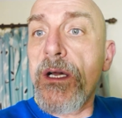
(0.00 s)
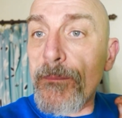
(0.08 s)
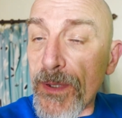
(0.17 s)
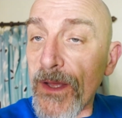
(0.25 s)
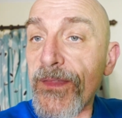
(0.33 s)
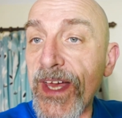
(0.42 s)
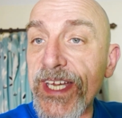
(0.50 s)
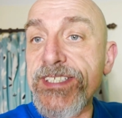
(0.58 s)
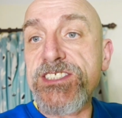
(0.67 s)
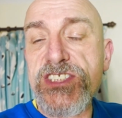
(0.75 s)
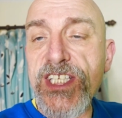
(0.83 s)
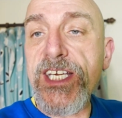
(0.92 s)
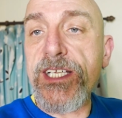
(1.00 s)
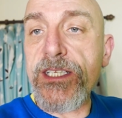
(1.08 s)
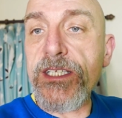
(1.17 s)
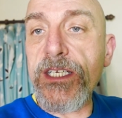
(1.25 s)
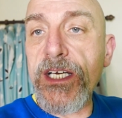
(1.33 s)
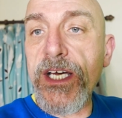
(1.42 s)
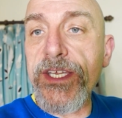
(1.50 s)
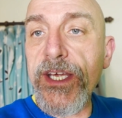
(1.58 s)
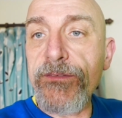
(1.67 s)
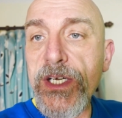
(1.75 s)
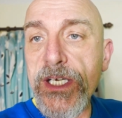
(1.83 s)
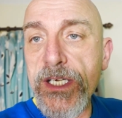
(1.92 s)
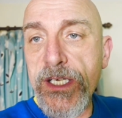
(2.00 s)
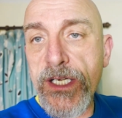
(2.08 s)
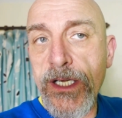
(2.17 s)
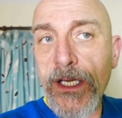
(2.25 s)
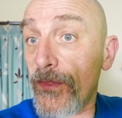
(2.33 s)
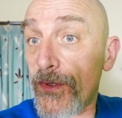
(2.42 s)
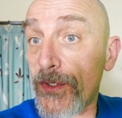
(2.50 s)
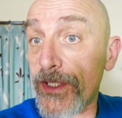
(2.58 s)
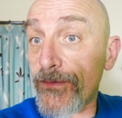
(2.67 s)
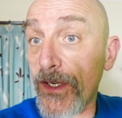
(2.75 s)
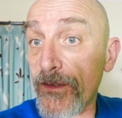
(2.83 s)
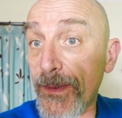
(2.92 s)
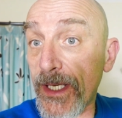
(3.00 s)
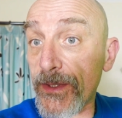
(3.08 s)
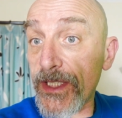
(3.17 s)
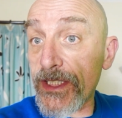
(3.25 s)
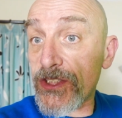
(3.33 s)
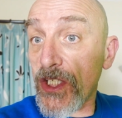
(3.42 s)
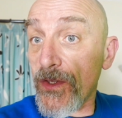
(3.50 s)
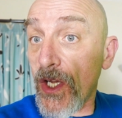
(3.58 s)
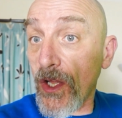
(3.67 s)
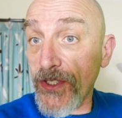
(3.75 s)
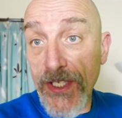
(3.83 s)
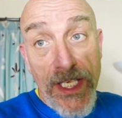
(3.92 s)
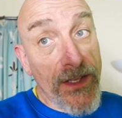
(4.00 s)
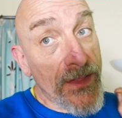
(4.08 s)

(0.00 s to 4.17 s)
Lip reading: but that is still another £35 each on the holiday.